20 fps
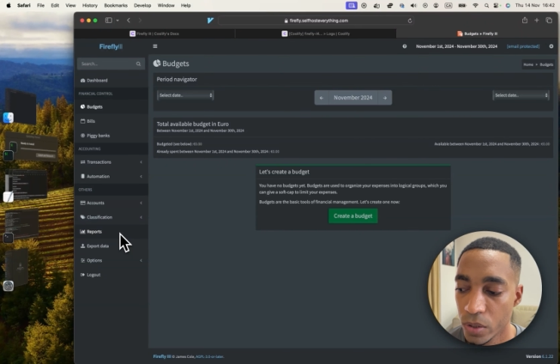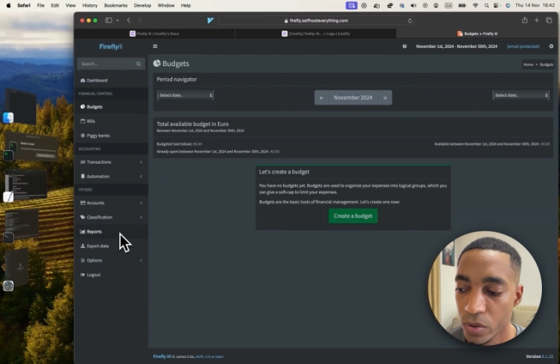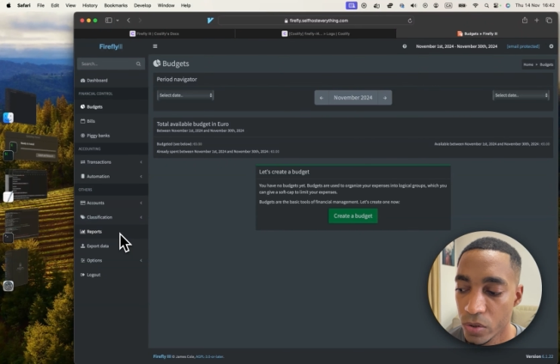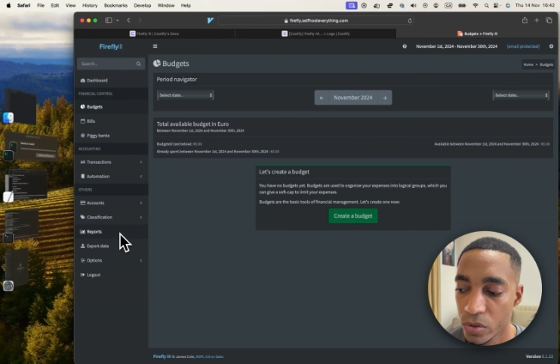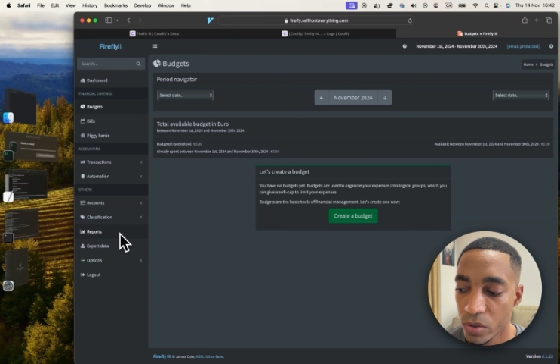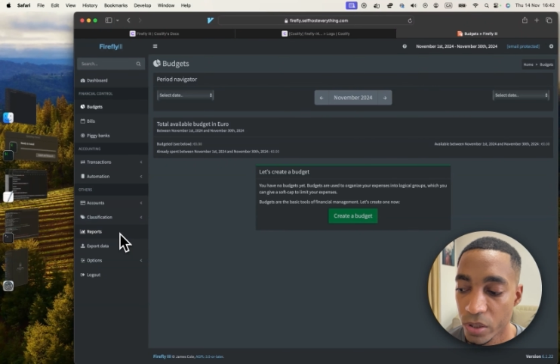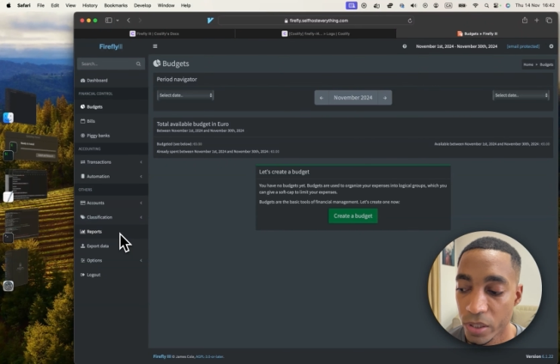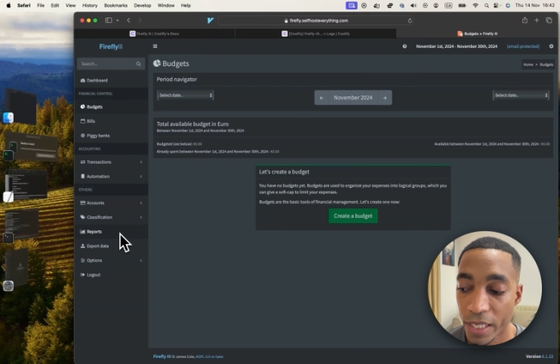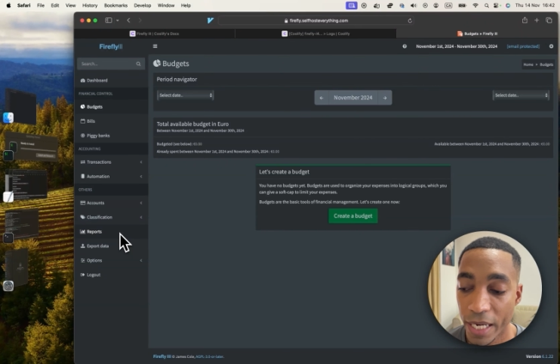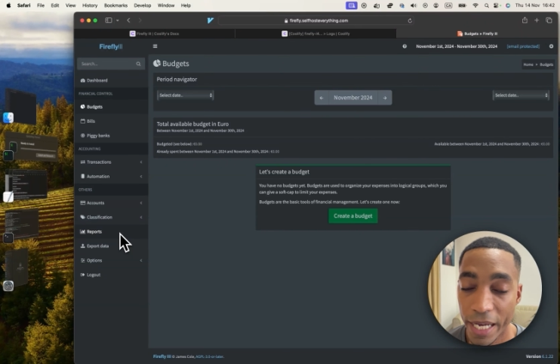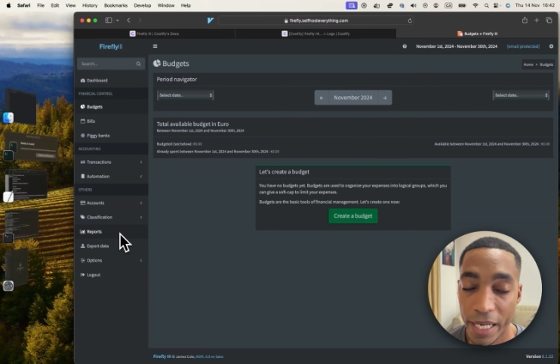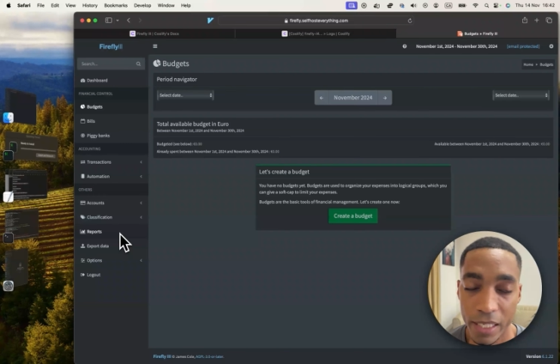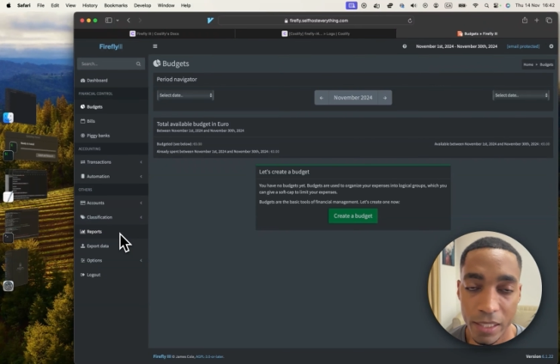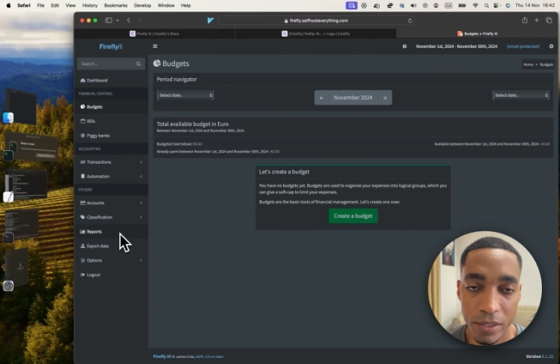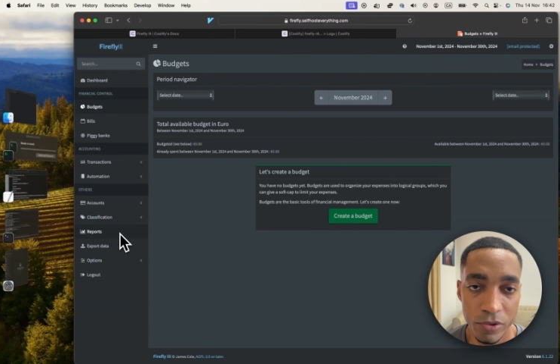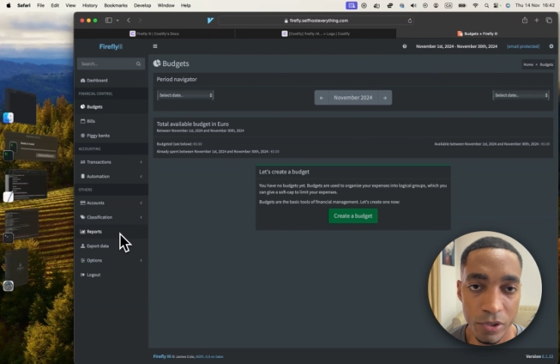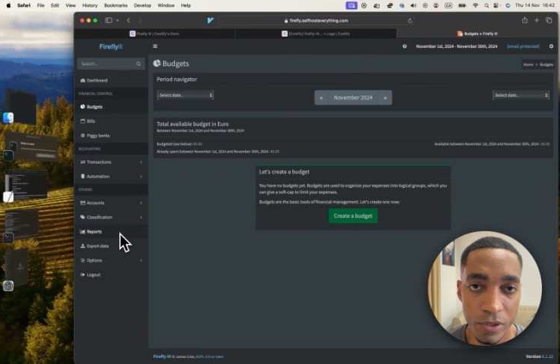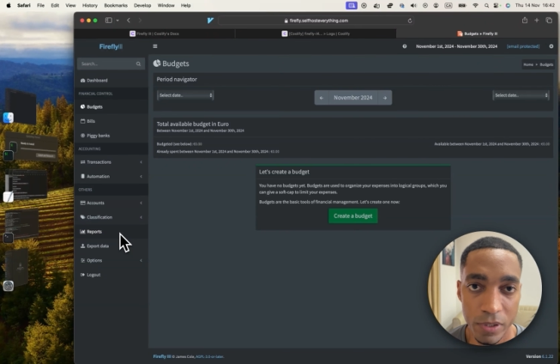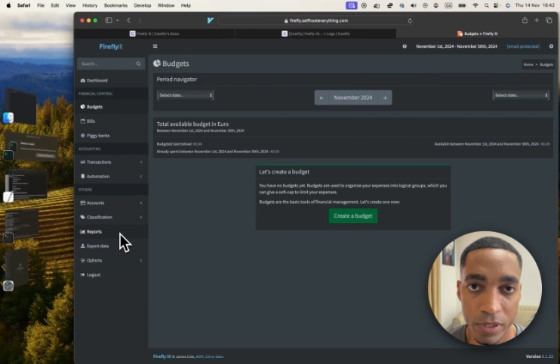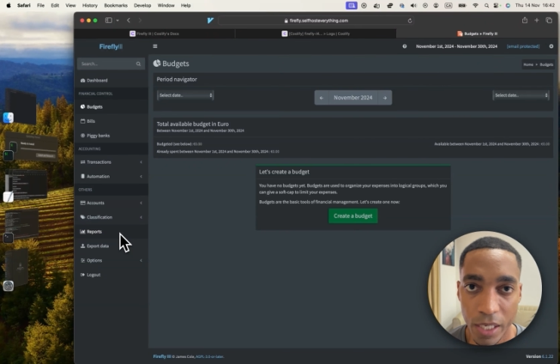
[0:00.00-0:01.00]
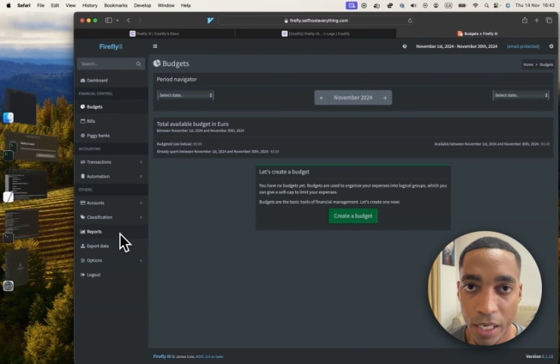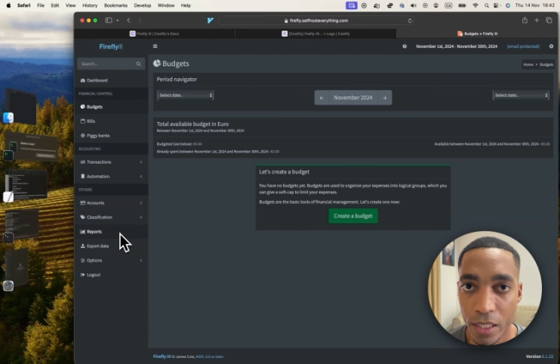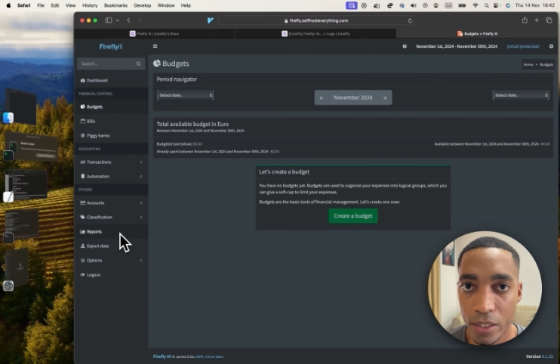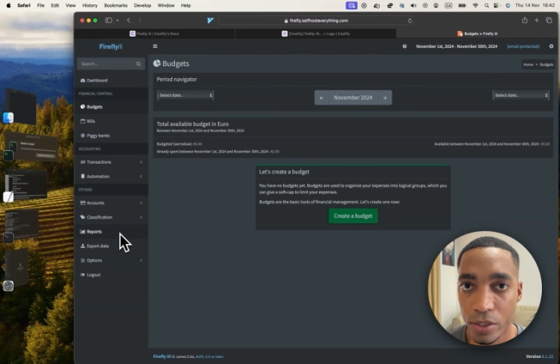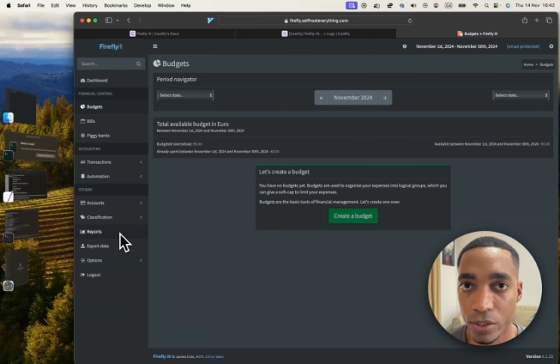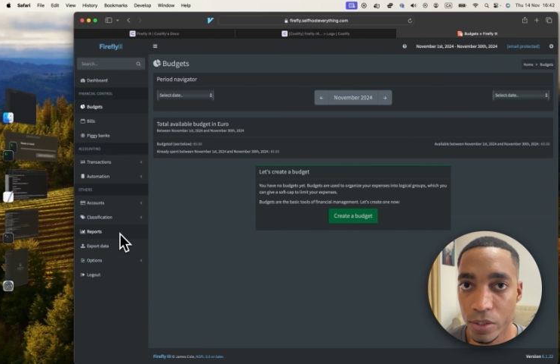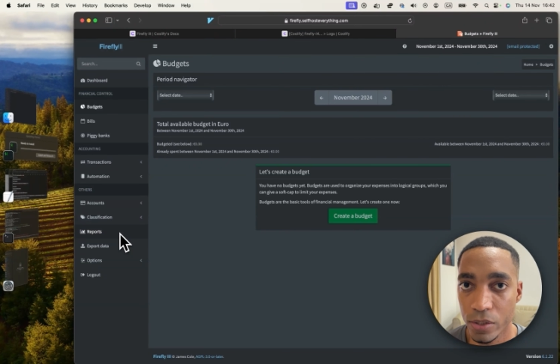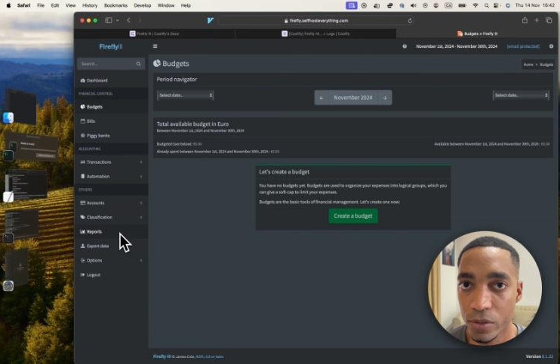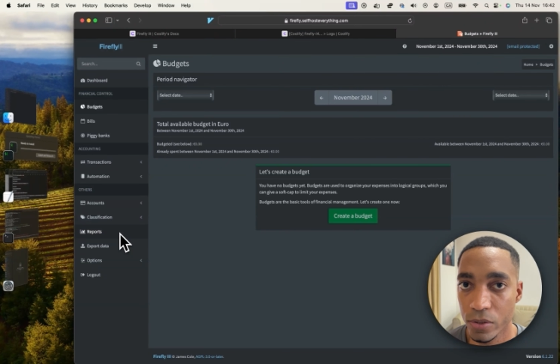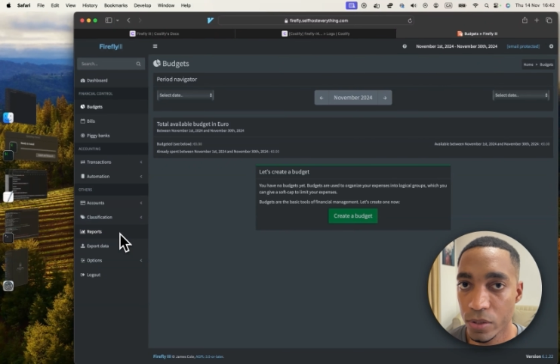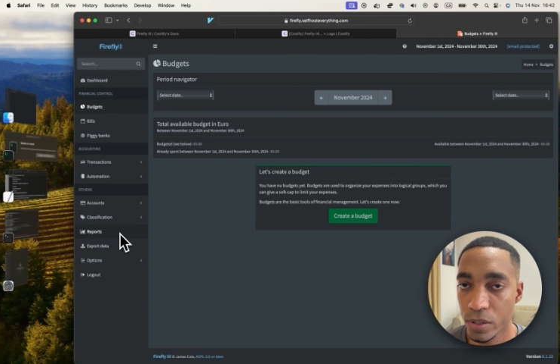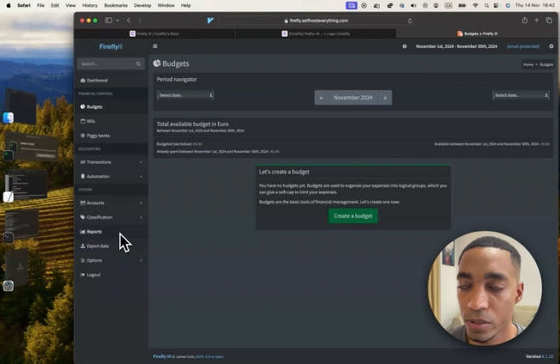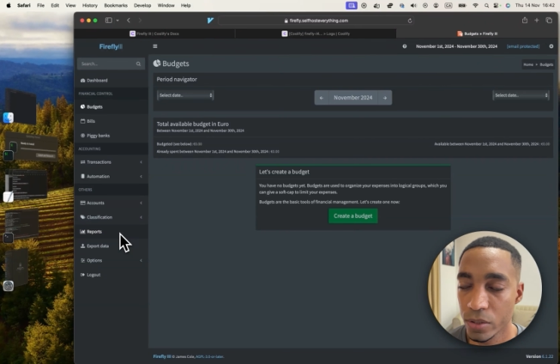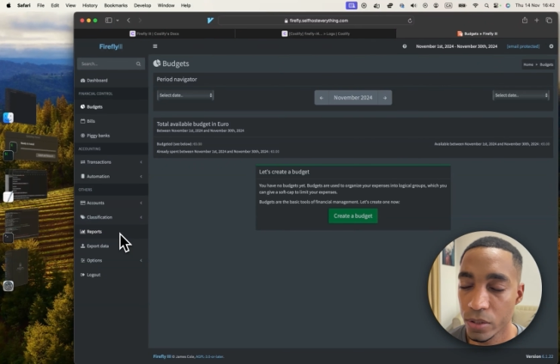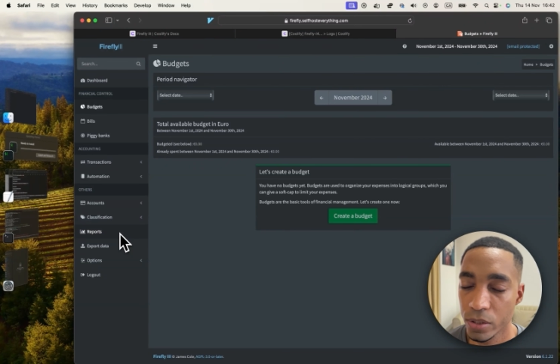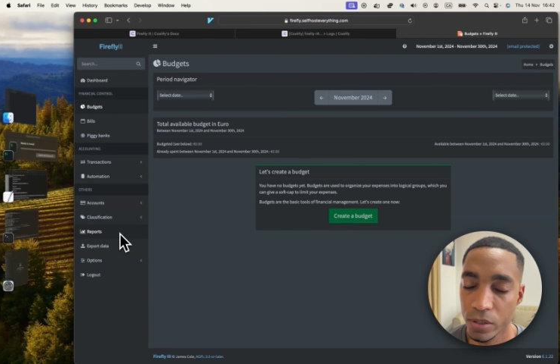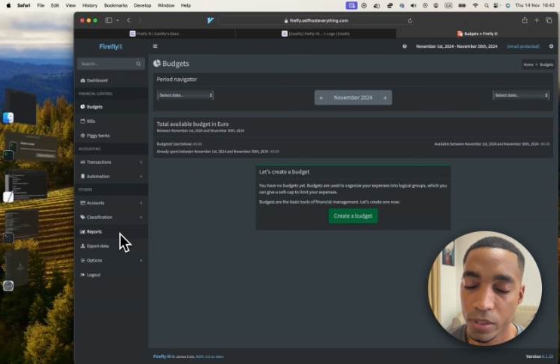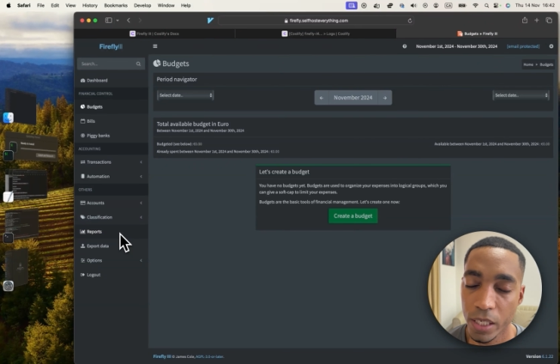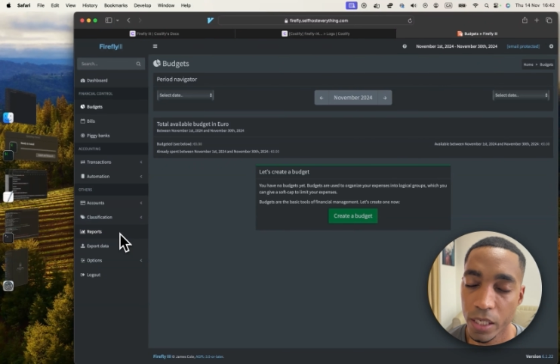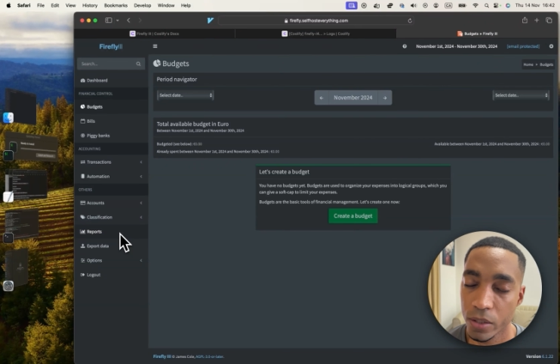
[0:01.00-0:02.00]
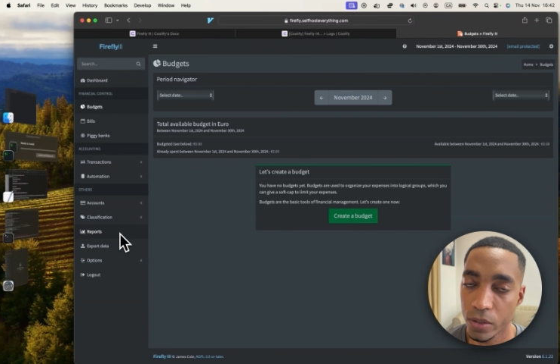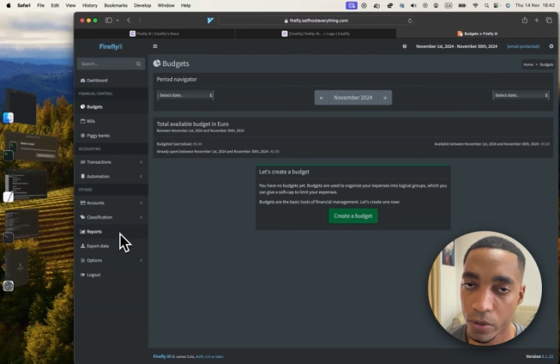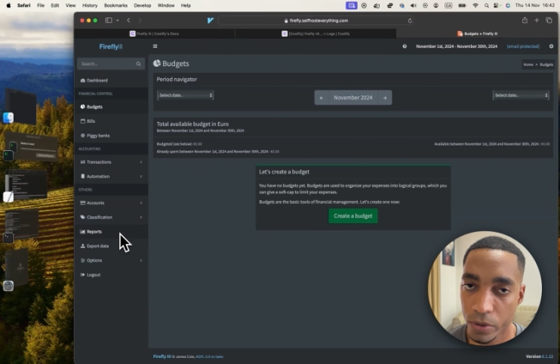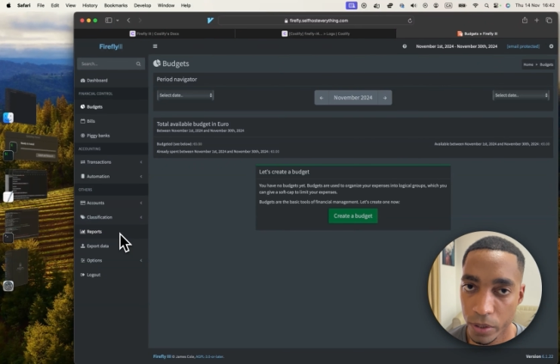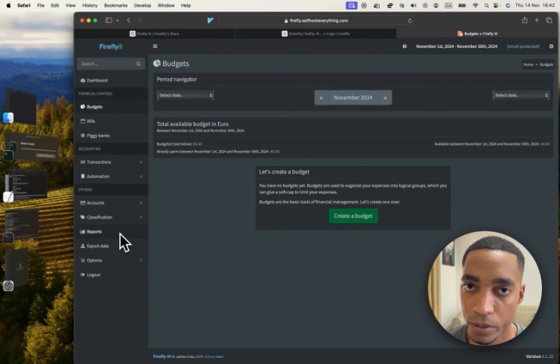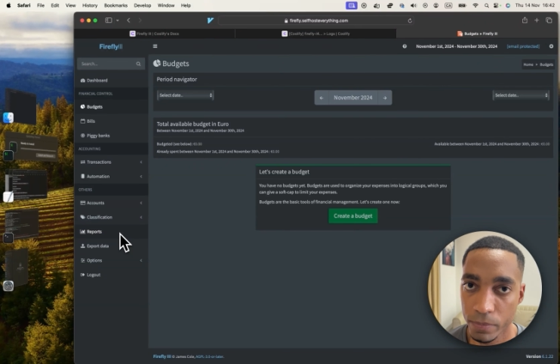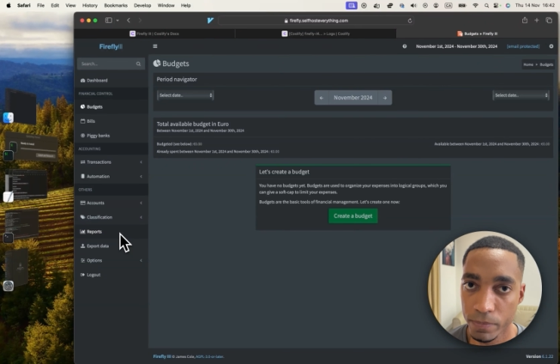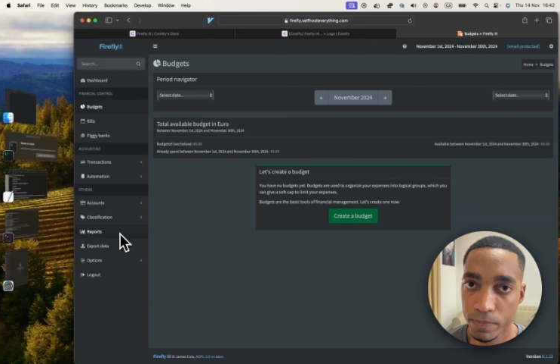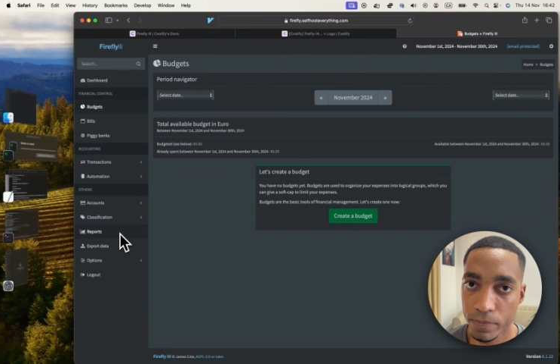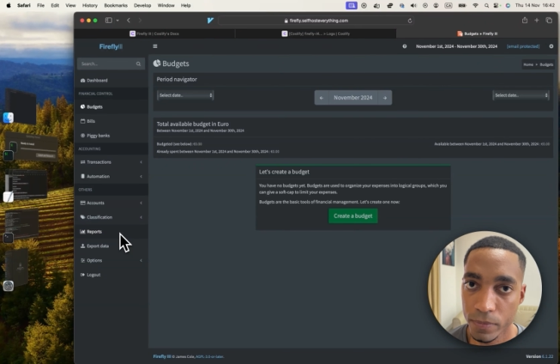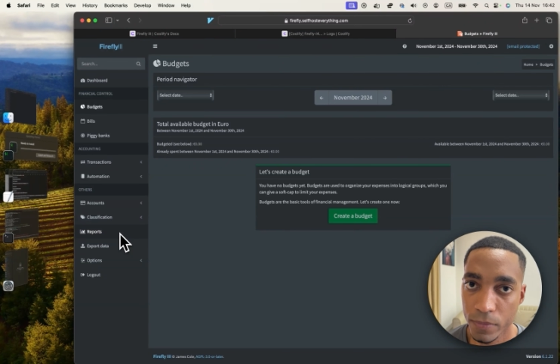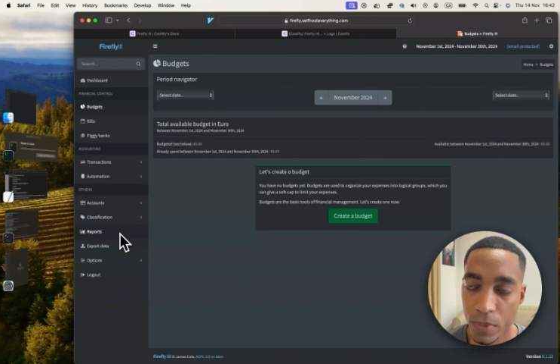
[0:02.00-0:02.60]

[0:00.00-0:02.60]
start adding transactions and just get going.